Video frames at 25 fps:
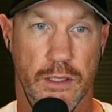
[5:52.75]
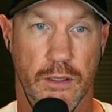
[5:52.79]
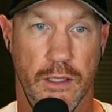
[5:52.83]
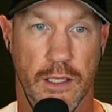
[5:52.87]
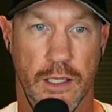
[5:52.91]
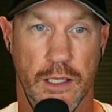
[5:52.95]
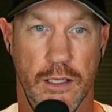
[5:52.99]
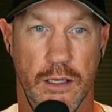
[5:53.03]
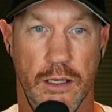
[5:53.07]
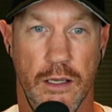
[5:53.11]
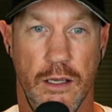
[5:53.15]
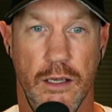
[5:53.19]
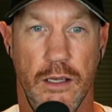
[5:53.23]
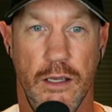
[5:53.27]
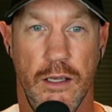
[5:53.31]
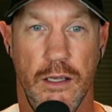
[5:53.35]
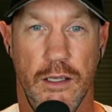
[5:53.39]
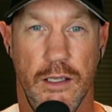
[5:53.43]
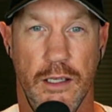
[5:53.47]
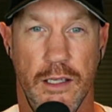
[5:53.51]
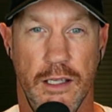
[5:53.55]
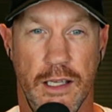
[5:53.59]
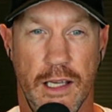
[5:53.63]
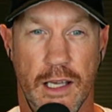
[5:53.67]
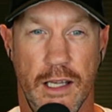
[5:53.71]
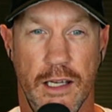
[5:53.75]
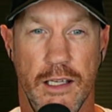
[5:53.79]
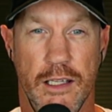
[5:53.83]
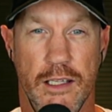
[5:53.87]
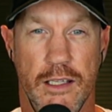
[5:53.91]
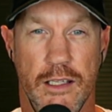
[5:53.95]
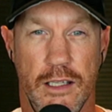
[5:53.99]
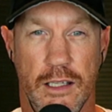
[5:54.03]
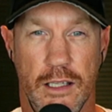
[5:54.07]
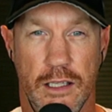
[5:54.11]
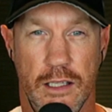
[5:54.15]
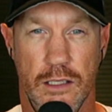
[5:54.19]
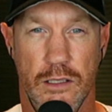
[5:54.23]
Like, getting
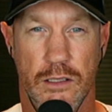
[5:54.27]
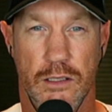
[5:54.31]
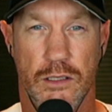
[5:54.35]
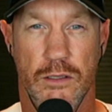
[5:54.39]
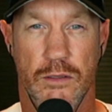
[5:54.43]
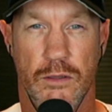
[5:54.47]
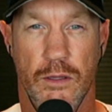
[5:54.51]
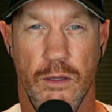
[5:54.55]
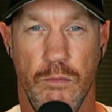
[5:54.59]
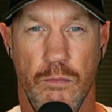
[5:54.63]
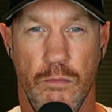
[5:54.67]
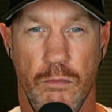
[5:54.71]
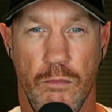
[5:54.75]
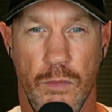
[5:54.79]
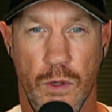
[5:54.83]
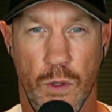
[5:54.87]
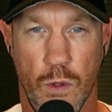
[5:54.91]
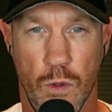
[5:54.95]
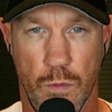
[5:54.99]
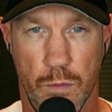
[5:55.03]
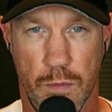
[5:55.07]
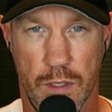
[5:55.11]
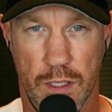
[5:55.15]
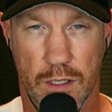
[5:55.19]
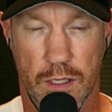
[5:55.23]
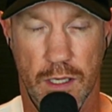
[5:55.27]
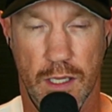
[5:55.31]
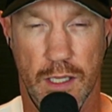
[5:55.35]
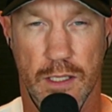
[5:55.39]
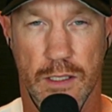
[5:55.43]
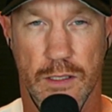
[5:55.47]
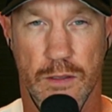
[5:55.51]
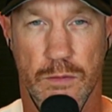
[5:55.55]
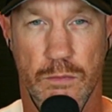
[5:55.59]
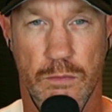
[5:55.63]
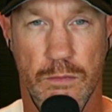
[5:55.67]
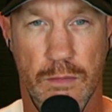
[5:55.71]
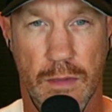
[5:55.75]
into the moment
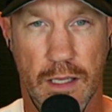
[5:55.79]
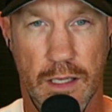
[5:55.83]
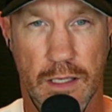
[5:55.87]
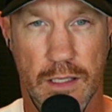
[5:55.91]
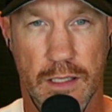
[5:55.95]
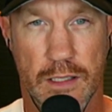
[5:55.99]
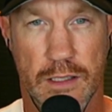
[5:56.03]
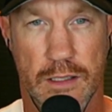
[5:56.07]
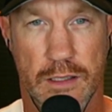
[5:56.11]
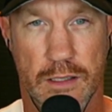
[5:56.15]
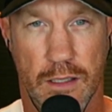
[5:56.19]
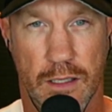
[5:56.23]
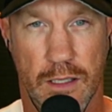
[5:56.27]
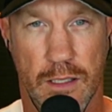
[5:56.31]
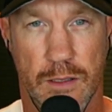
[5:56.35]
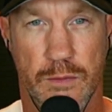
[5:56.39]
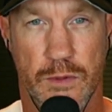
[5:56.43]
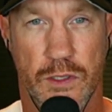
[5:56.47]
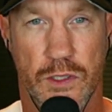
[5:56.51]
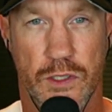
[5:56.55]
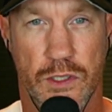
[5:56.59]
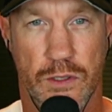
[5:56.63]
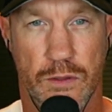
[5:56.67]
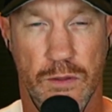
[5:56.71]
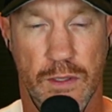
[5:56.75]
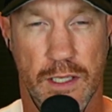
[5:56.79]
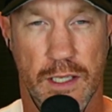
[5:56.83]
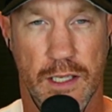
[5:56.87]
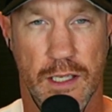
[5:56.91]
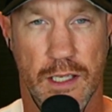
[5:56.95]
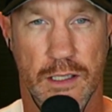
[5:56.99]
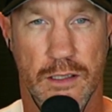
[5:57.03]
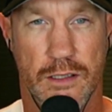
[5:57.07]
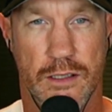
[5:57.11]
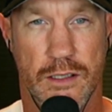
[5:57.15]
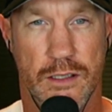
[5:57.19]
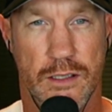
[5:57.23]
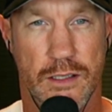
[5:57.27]
as many times as you
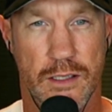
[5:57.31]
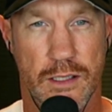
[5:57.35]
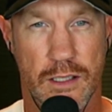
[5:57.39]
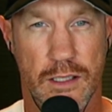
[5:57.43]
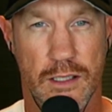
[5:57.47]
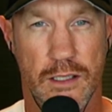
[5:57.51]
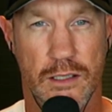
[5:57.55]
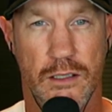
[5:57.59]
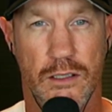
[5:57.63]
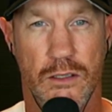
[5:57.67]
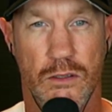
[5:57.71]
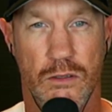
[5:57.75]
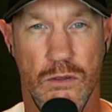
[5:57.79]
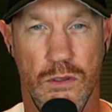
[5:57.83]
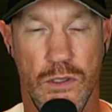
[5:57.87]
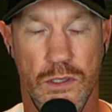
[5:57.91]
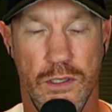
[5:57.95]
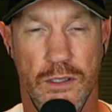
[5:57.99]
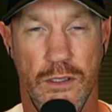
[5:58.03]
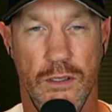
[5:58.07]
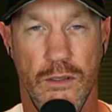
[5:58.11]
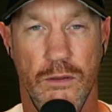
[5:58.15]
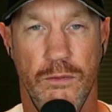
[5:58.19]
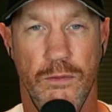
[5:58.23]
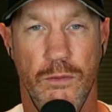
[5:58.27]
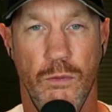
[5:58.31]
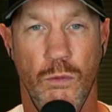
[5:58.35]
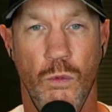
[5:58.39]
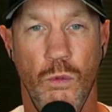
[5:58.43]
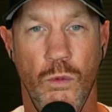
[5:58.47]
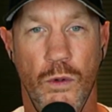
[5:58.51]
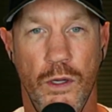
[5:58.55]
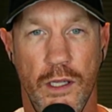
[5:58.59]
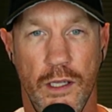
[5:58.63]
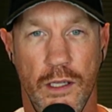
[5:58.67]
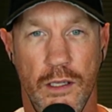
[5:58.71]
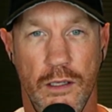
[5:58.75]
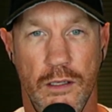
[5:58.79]
can, seeing yourself
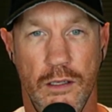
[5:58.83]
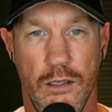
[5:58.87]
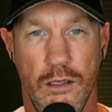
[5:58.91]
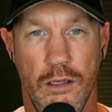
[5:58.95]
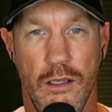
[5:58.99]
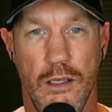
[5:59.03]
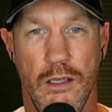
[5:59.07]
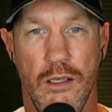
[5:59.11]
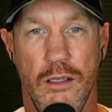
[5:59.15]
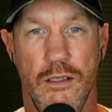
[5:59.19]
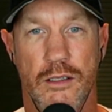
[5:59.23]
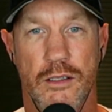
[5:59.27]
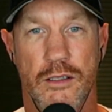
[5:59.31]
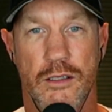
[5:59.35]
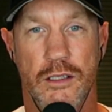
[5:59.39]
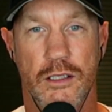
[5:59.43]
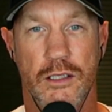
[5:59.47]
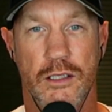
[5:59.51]
win, seeing